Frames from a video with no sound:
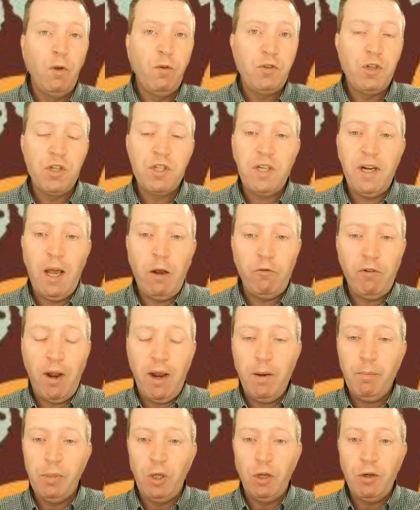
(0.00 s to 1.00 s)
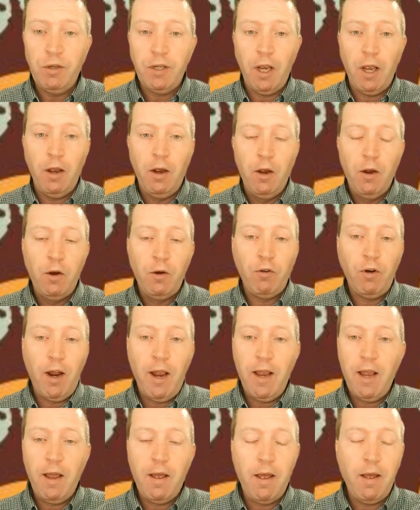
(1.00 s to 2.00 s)
move's just an outright blunder,
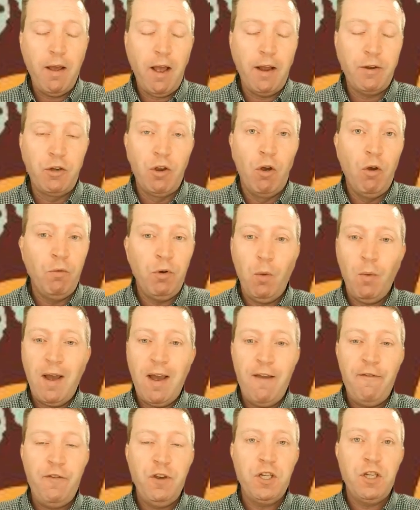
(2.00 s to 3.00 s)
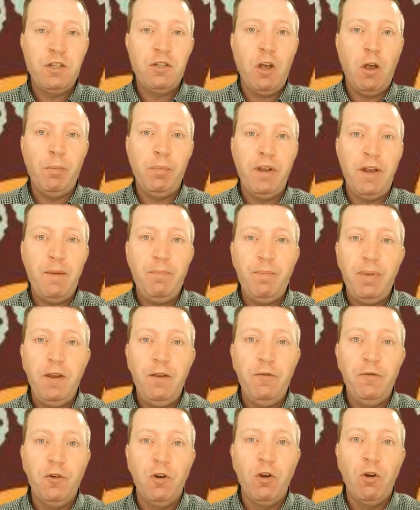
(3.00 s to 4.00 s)
right? I don't know why Fischer's not played
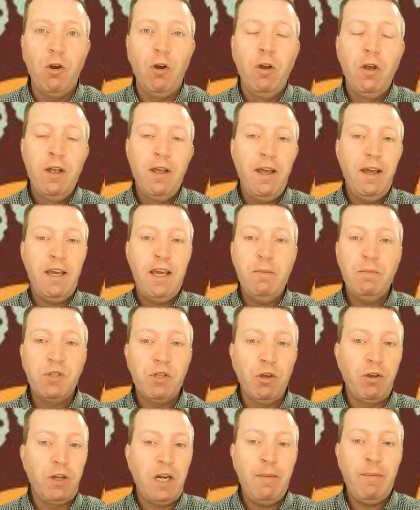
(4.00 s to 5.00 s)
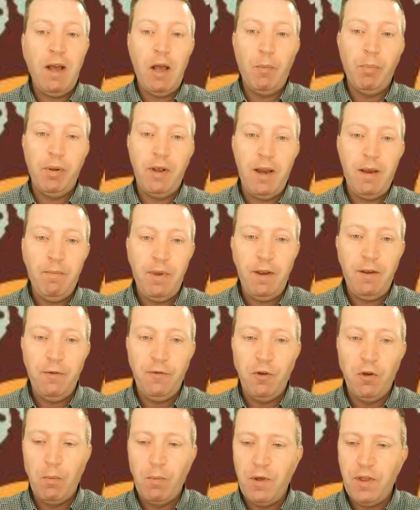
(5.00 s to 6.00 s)
b4. He keeps talking about playing
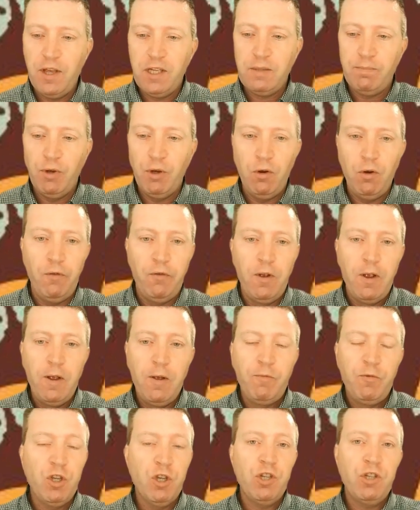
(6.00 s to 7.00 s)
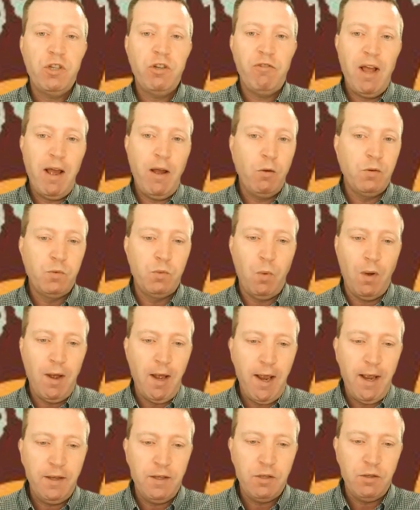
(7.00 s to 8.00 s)
b4, but this move just allows
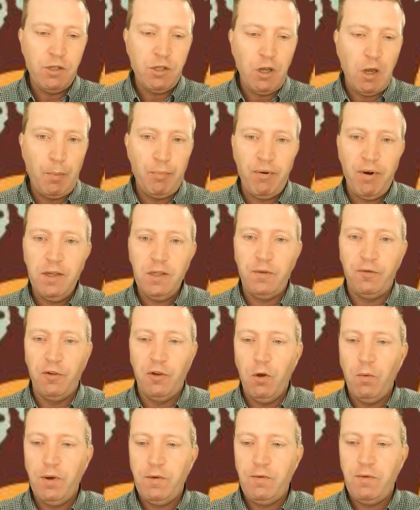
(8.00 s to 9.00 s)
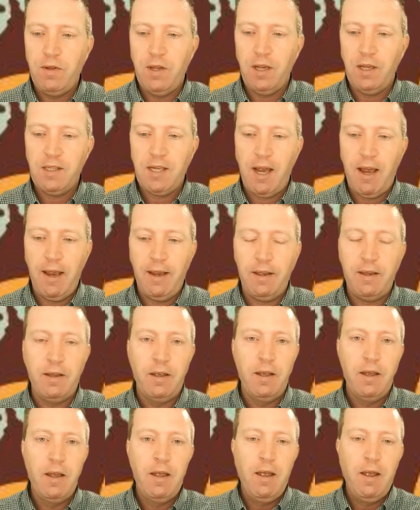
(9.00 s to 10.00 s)
White to sort of press forward the attack
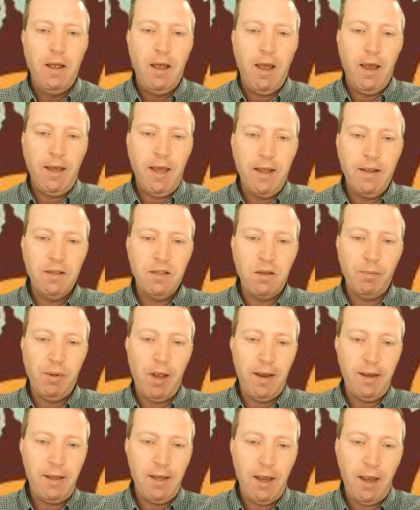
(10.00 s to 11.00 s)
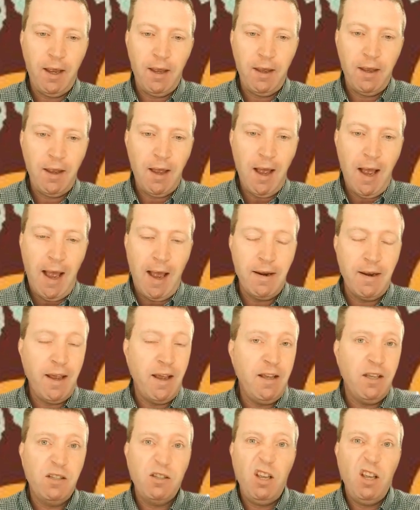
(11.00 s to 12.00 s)
against the Black King, and
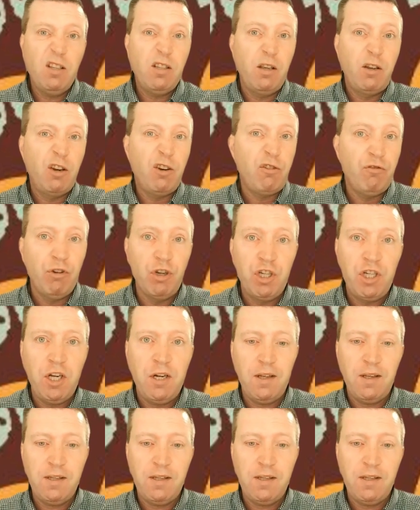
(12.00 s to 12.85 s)
it's a crushing